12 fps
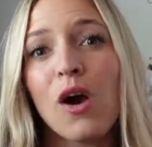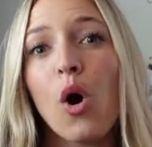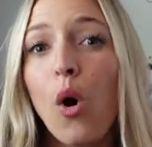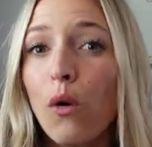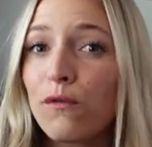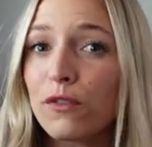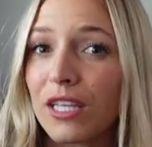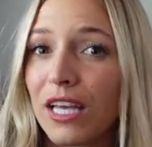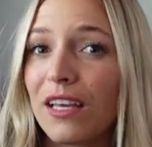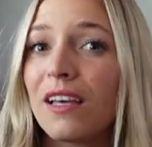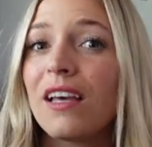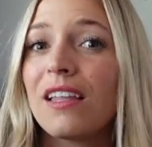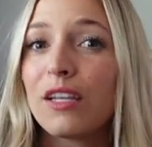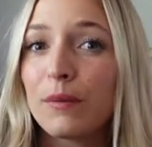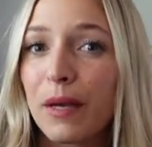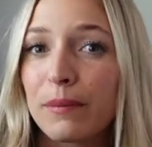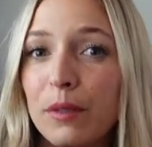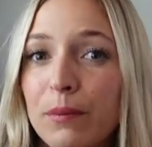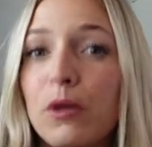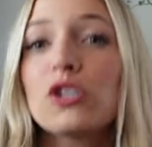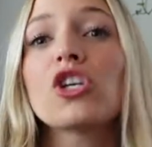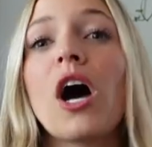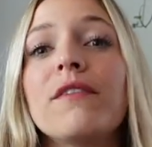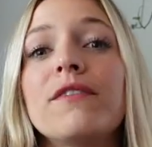Hopefully, they'll be able to
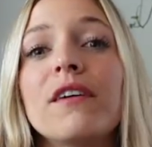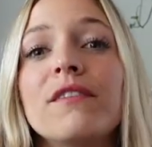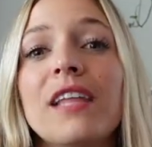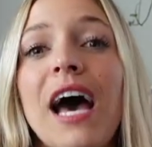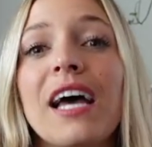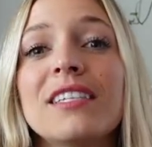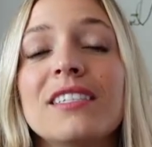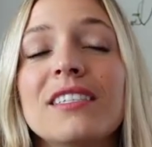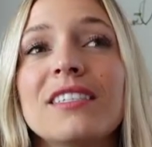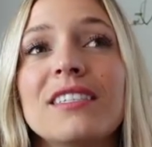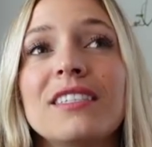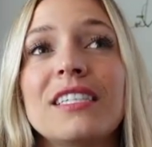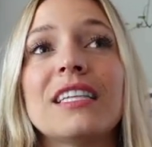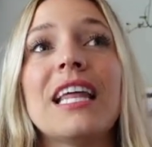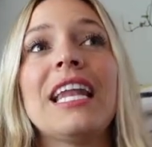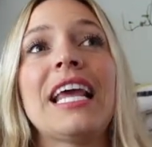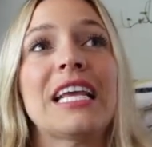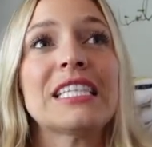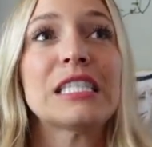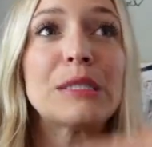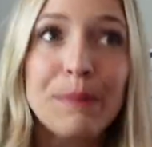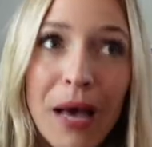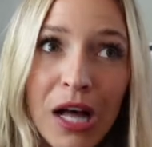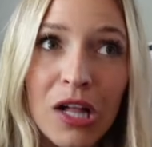push off of that to then
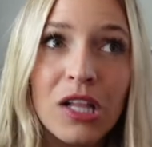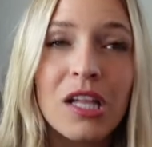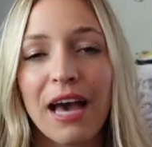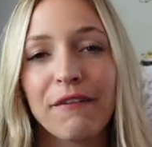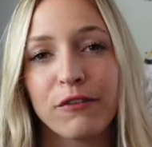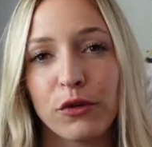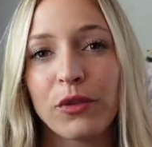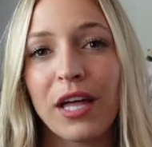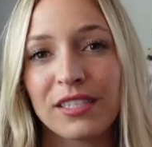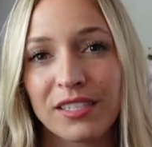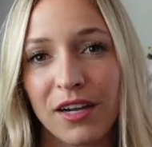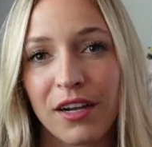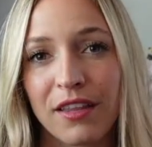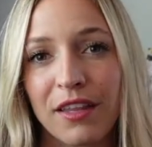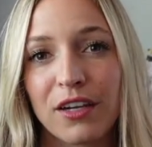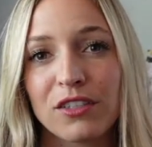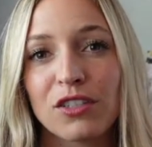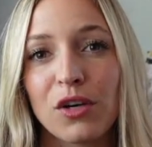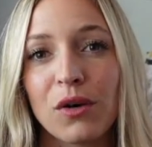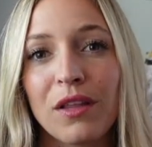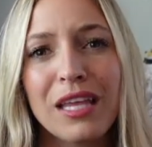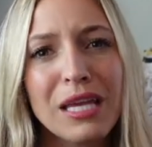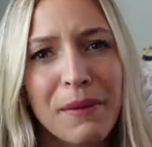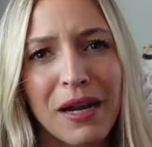expel that food that's stuck in there. So
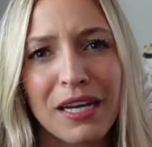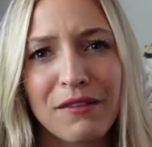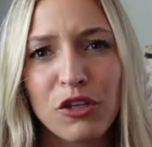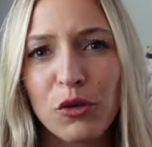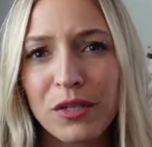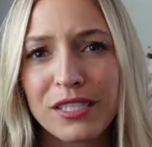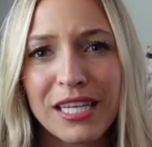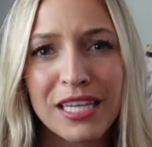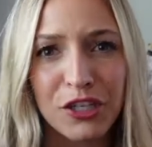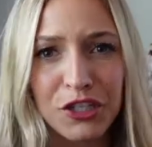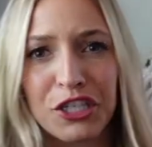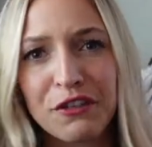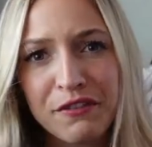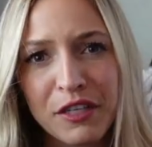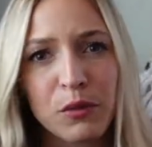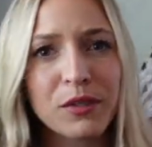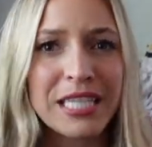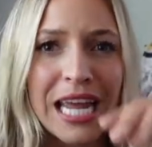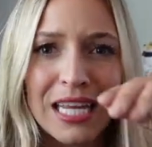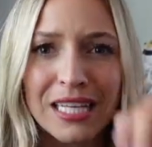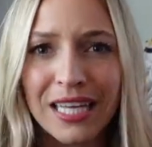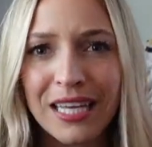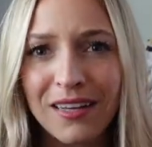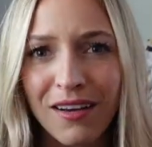think about it. If you were sitting there and your feet were
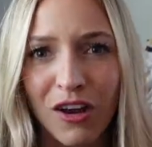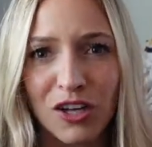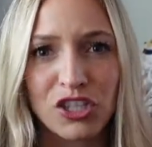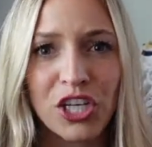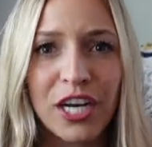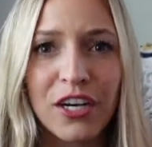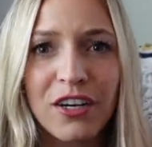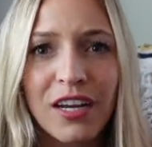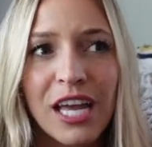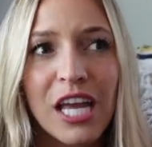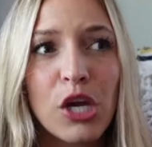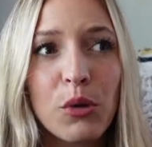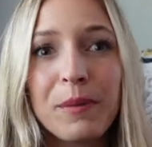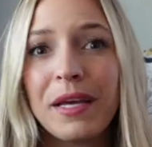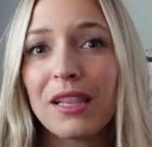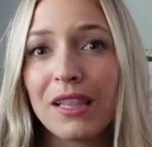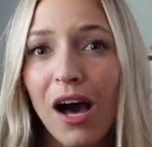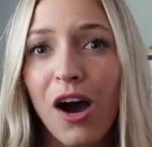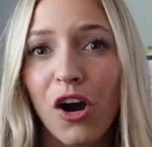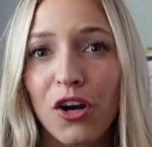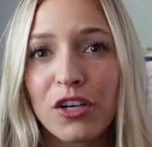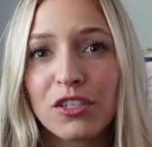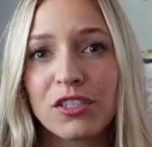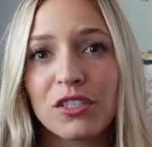dangling on a chair, it would be a lot
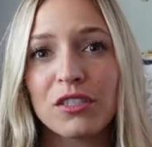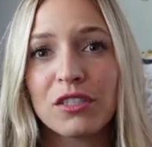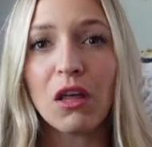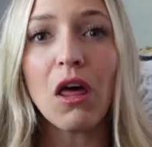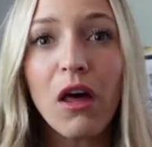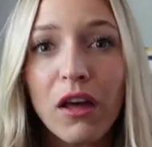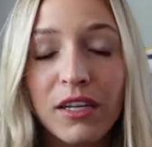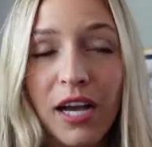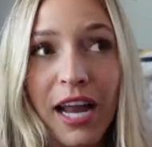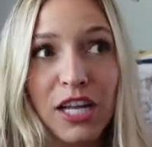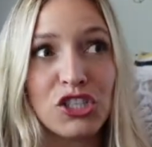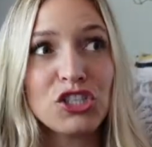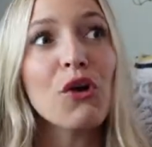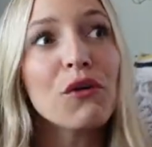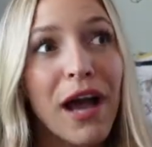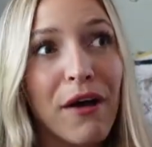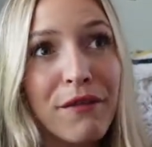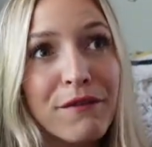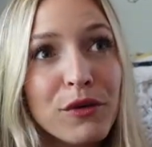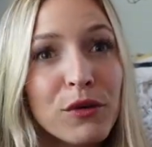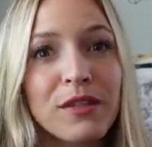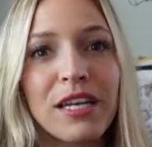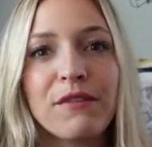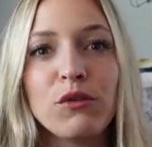harder to kind of choke out the
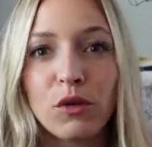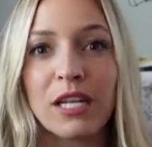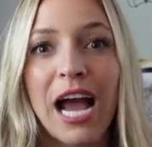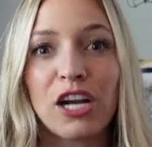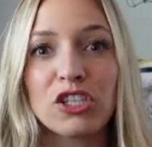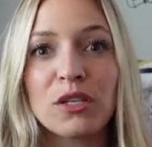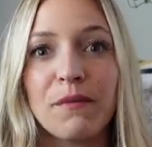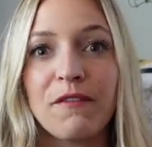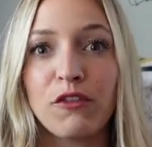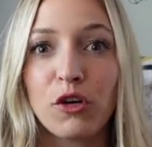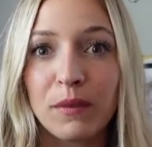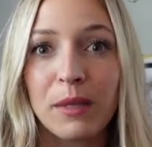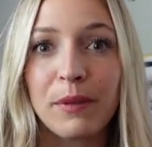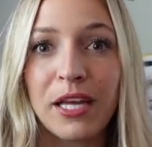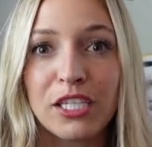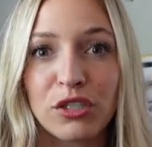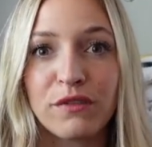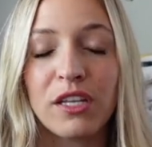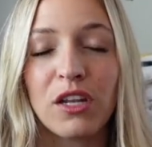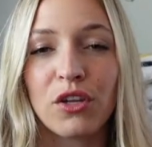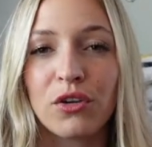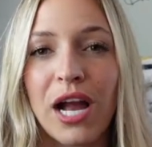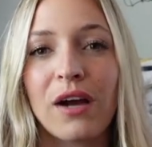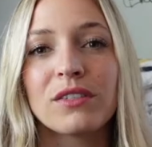food than if you could actually firmly place your feet on the
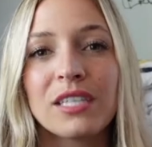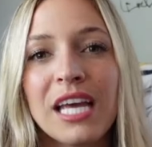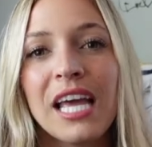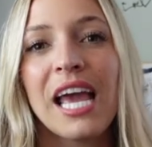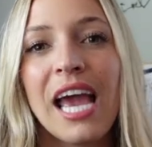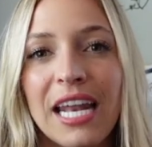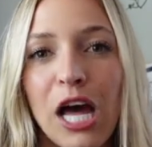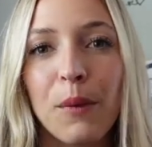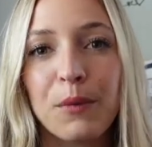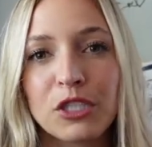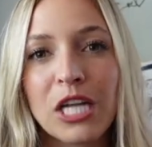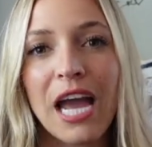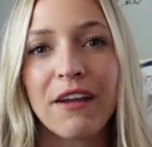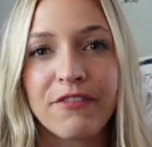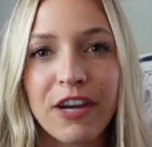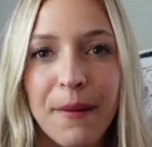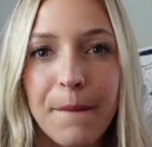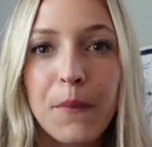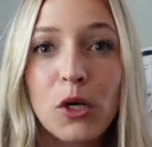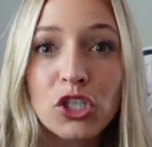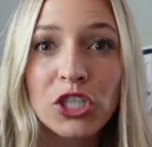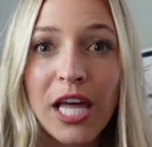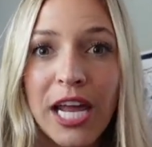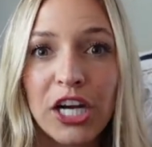ground and help your diaphragm
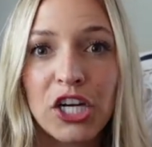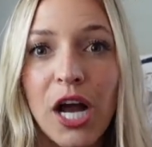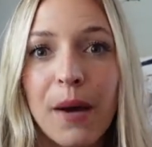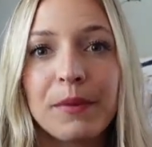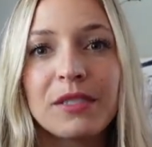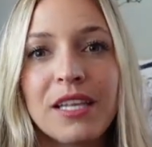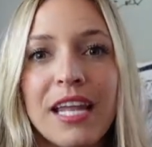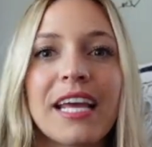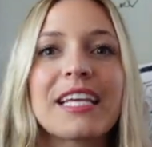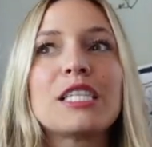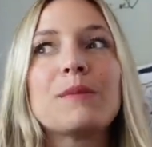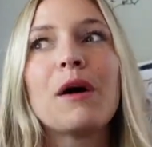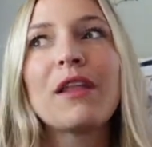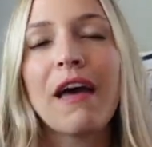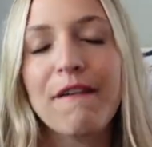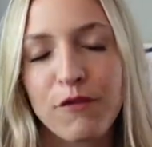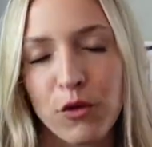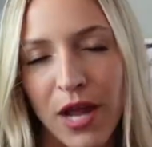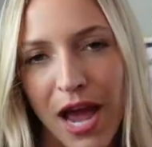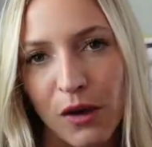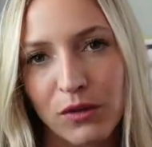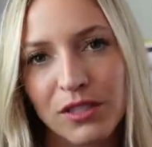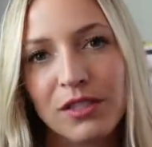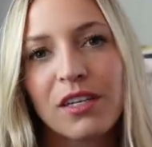push that air up to then expel that food
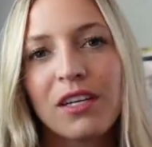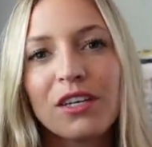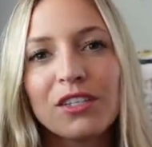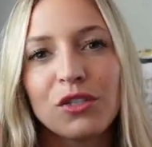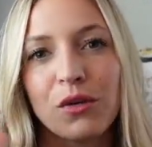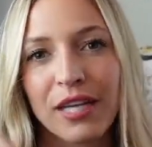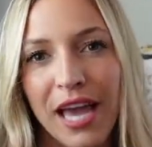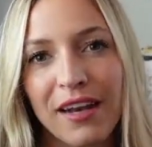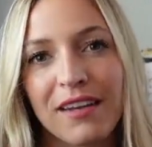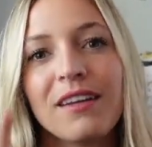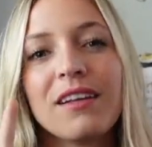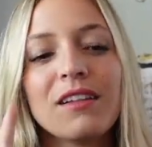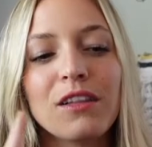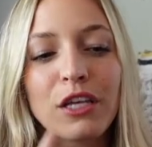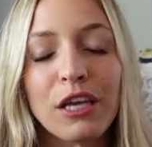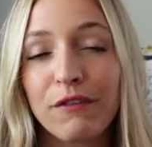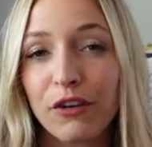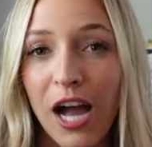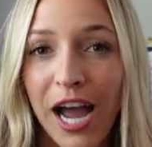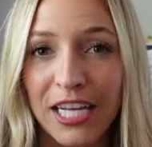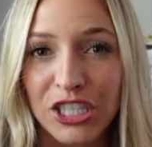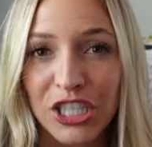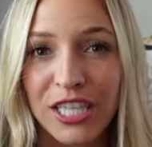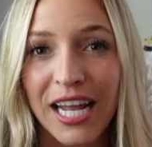out. So again, looking for a high
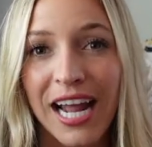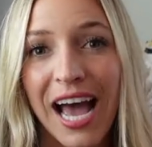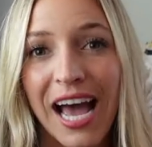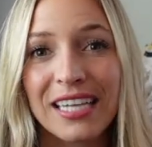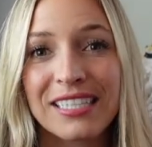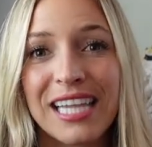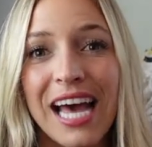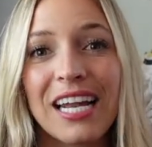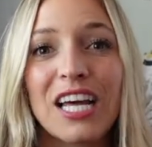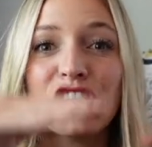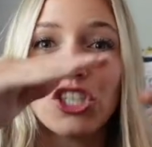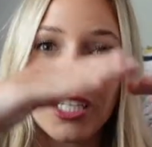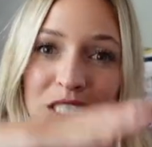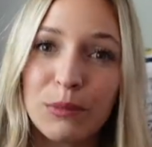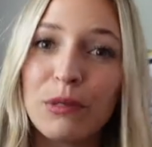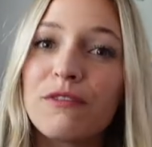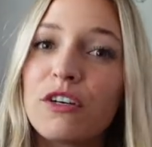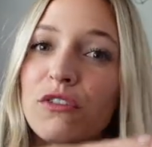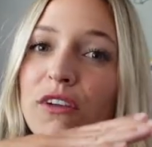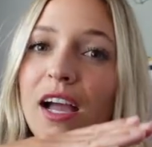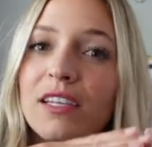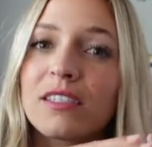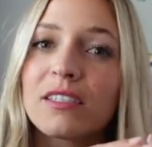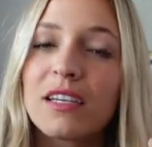chair that has that adjustable
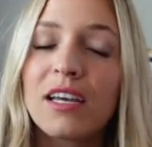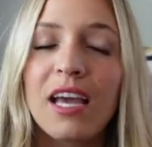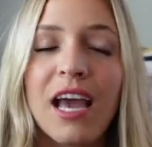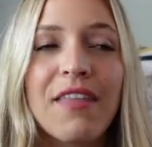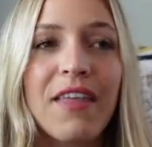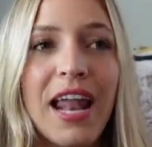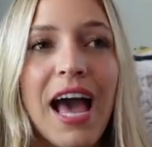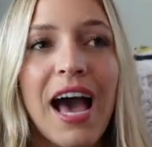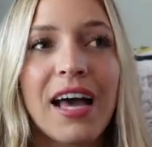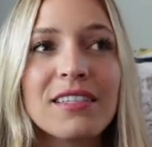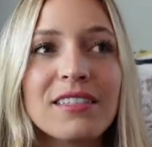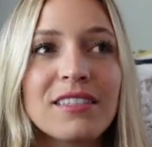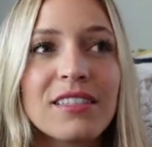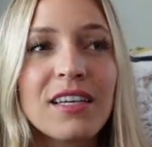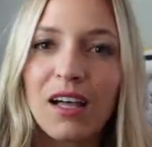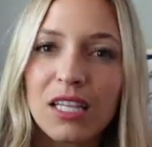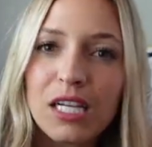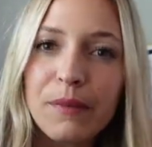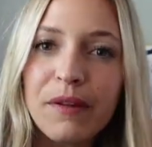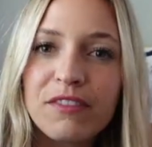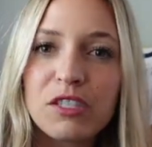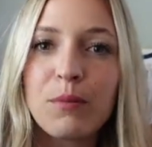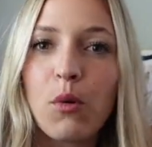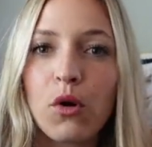footrest that has a little bit of
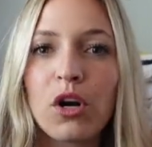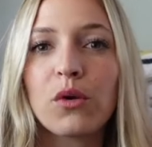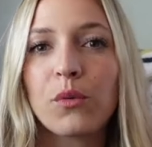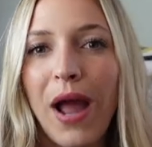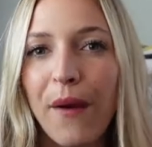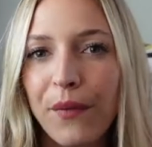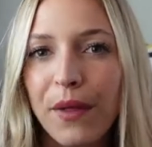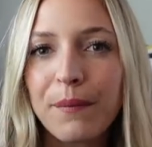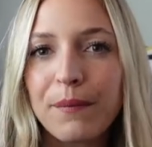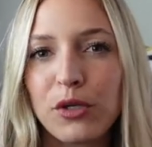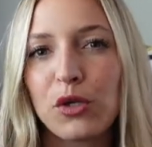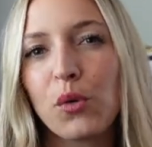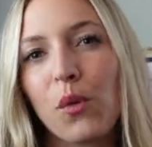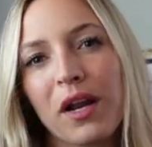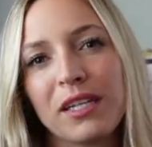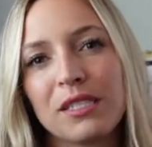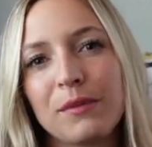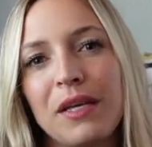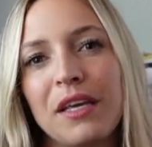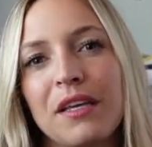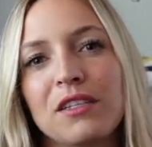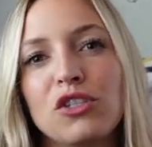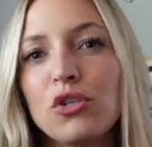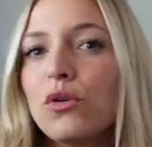support around them, but you don't want it to
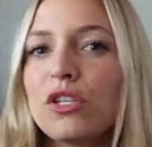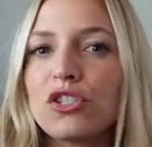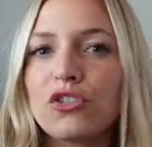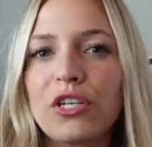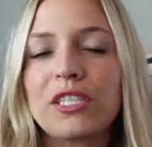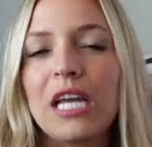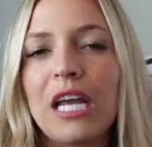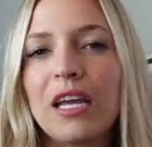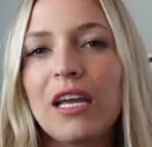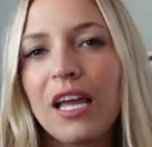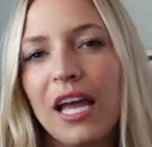be too constricting